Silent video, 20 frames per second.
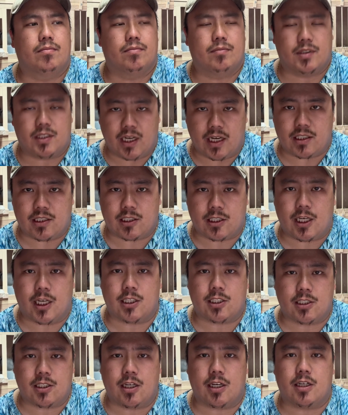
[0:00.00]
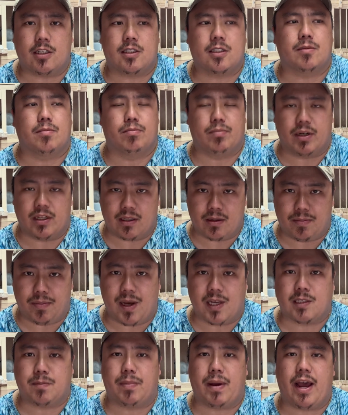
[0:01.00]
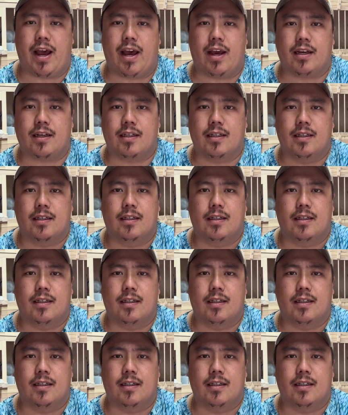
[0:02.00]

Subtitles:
Test, and bring the best back.